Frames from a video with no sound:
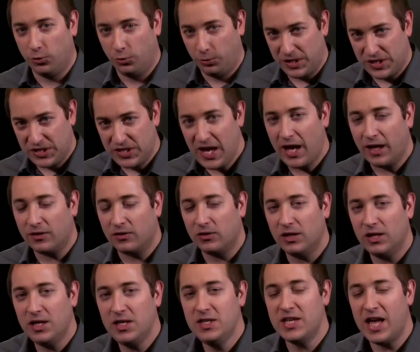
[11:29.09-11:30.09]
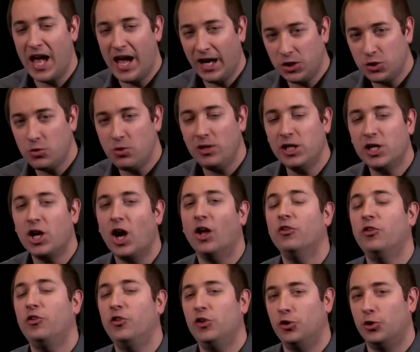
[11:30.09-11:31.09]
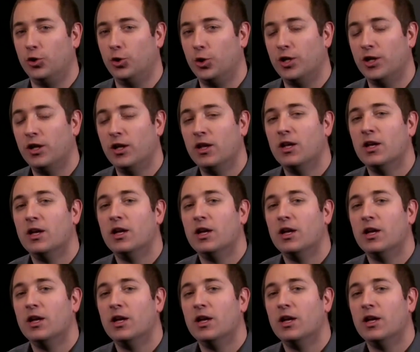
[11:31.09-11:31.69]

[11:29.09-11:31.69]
reset is actually considered